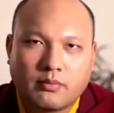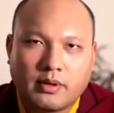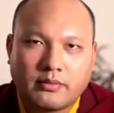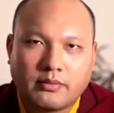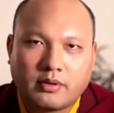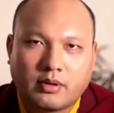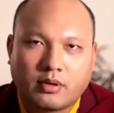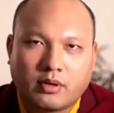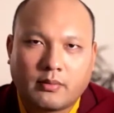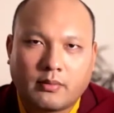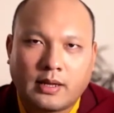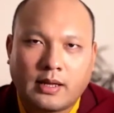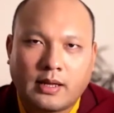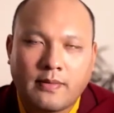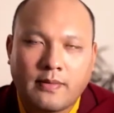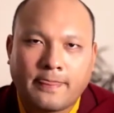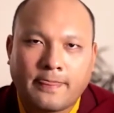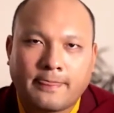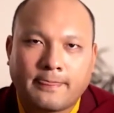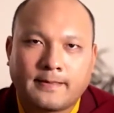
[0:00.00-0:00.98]
being called
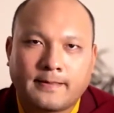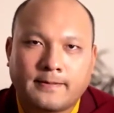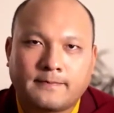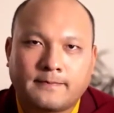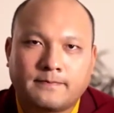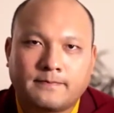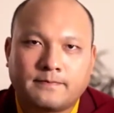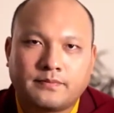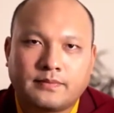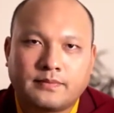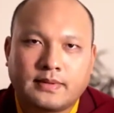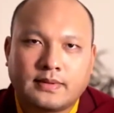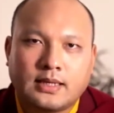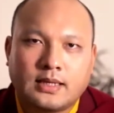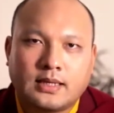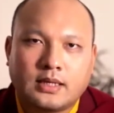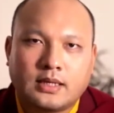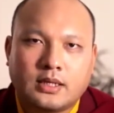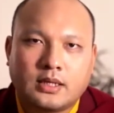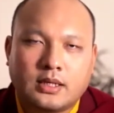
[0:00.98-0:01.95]

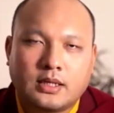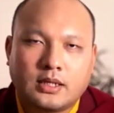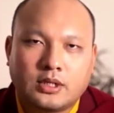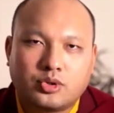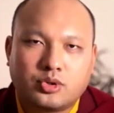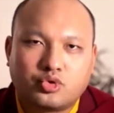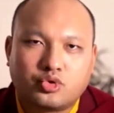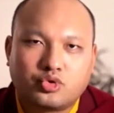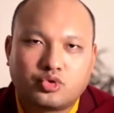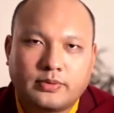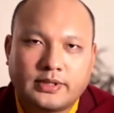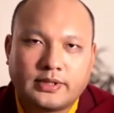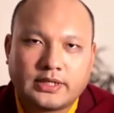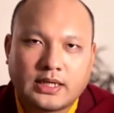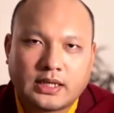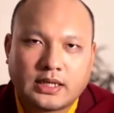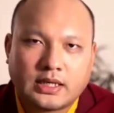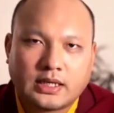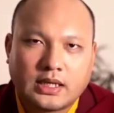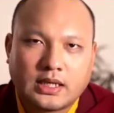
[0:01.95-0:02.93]
Gya does not necessarily
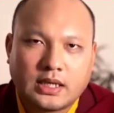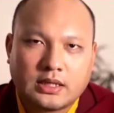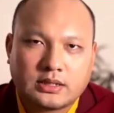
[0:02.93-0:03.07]
mean that.